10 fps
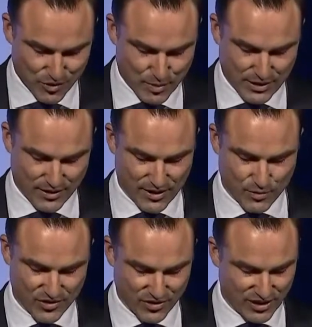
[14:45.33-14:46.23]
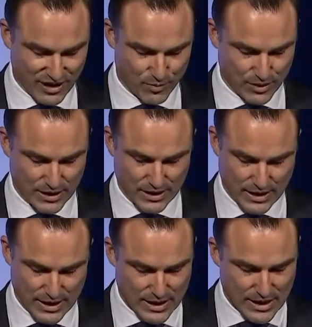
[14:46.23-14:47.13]
But the thing with sustainability
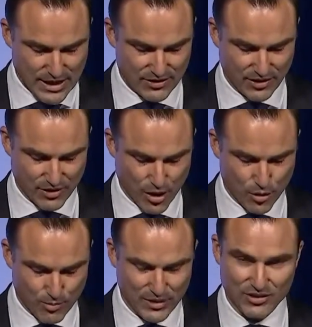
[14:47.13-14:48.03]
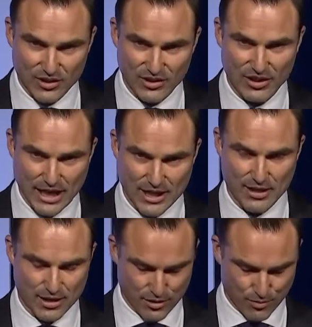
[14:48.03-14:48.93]
is that the whole business
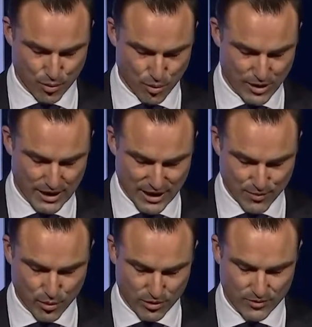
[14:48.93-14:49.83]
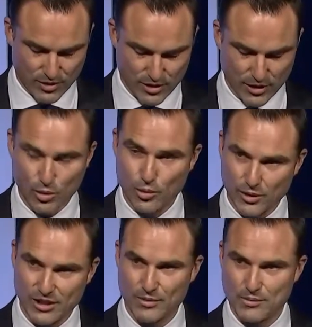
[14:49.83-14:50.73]
and the broader airport community all
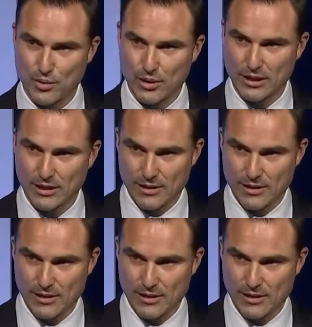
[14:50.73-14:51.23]
need to be pulling